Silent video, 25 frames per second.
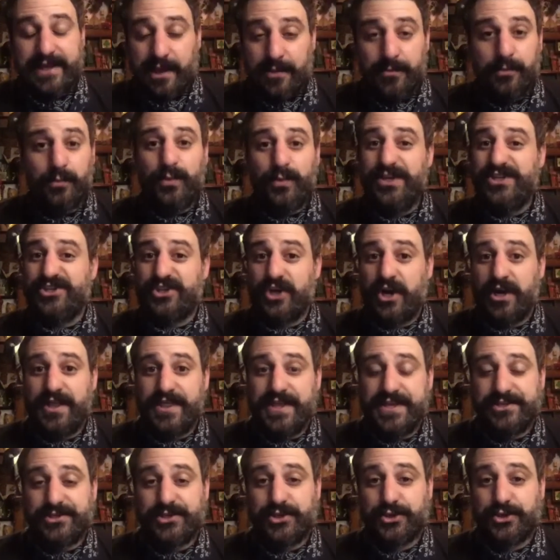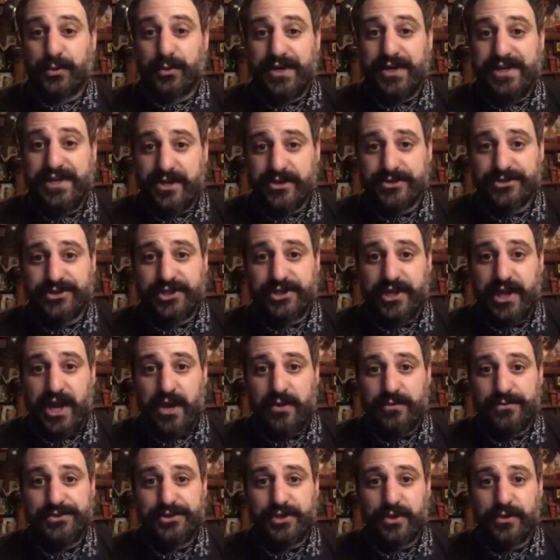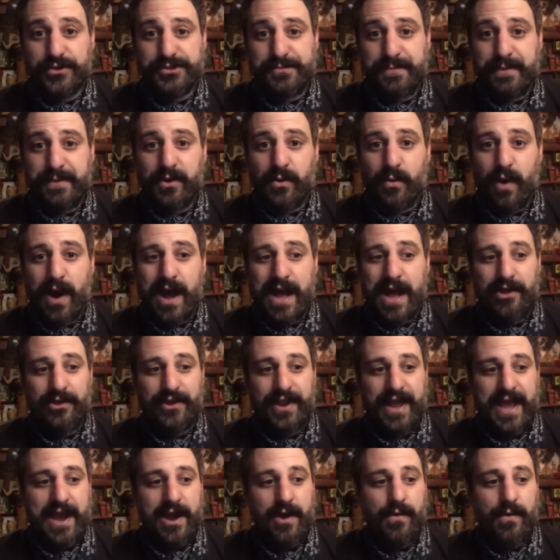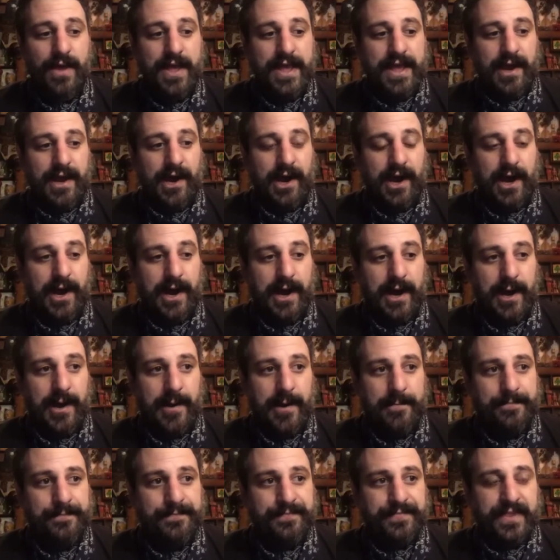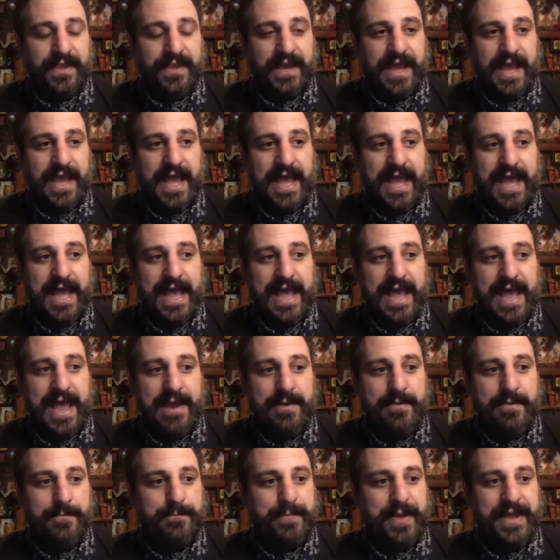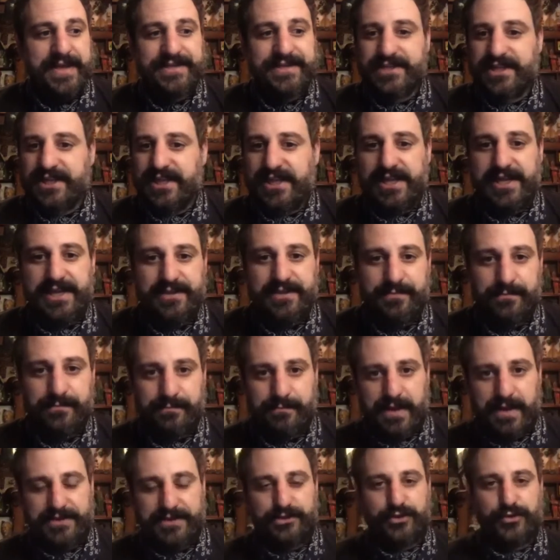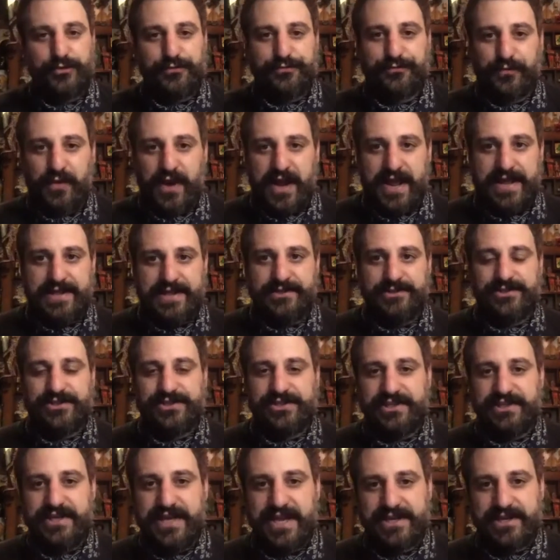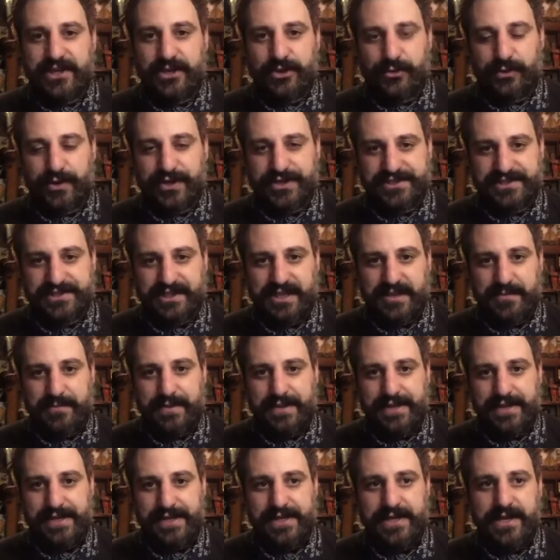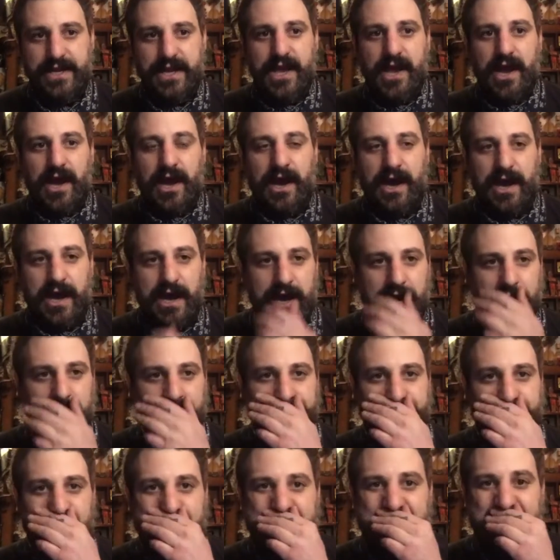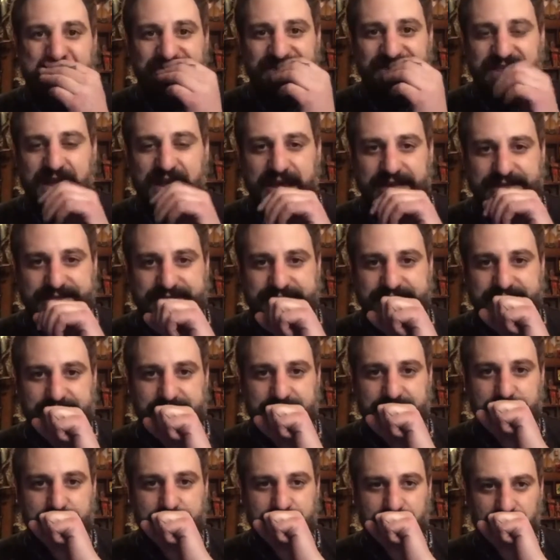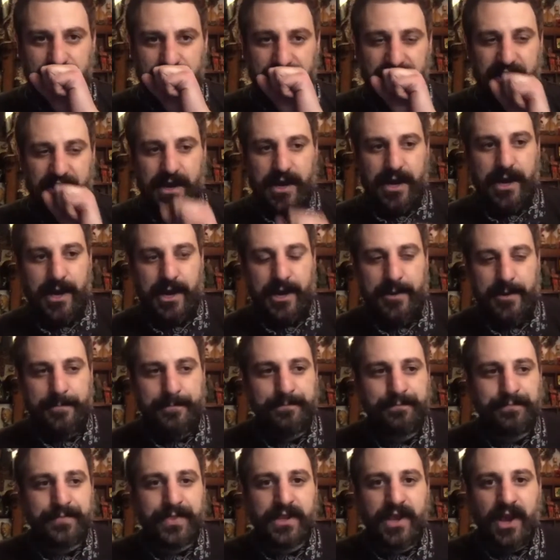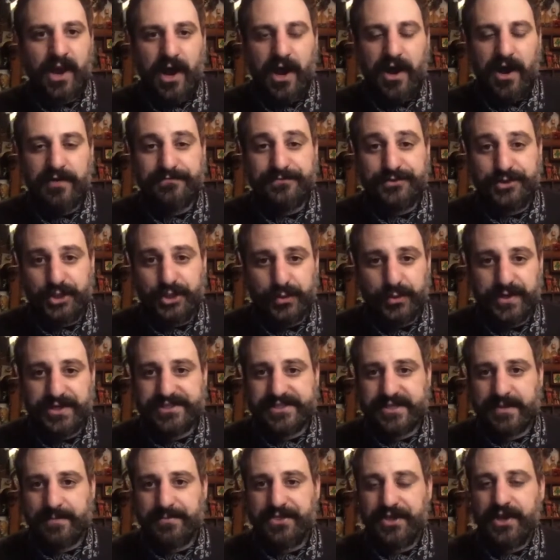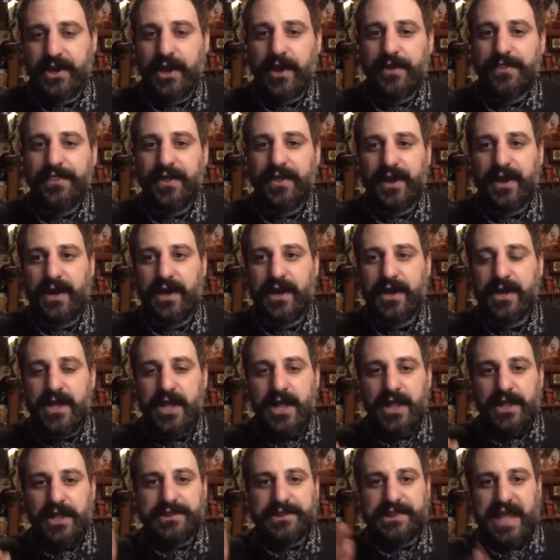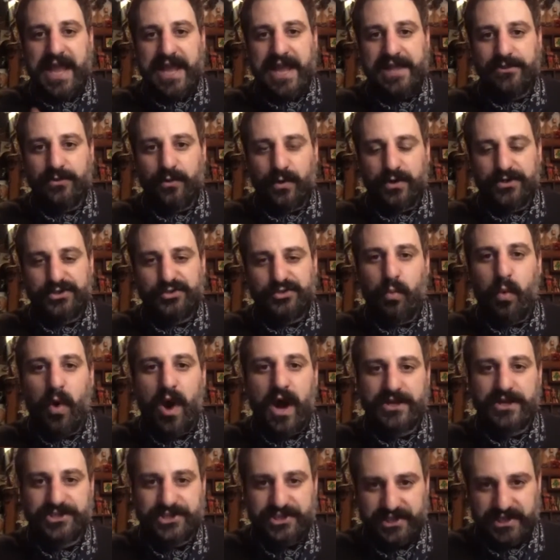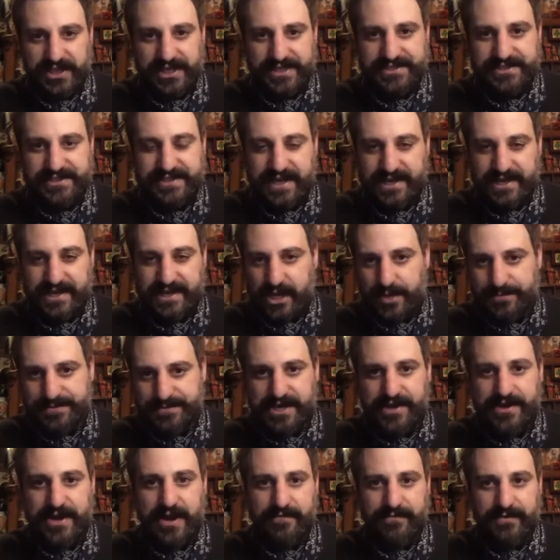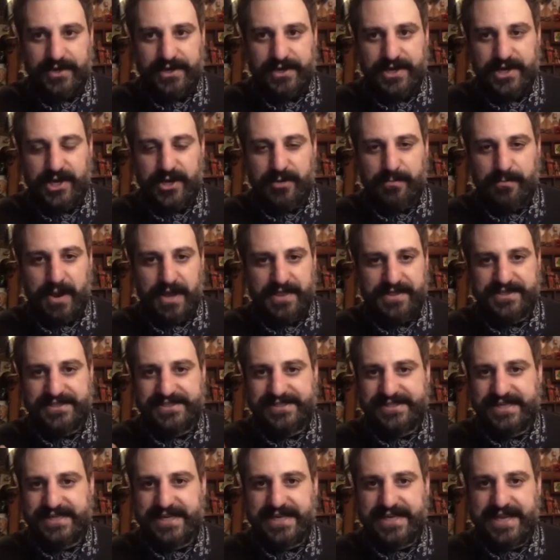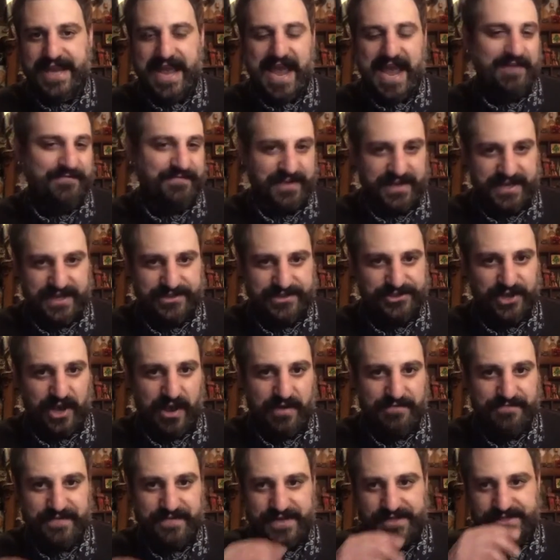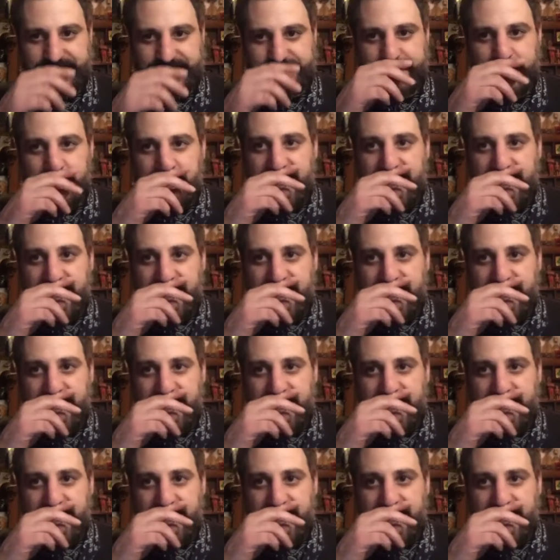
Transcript: We started this 3 years ago, so it's been a while now. Um, and basically, my two friends, Nick and Chris Libby, they had the idea of doing something on the landlord's watch list that comes out every year by the city advocate's office.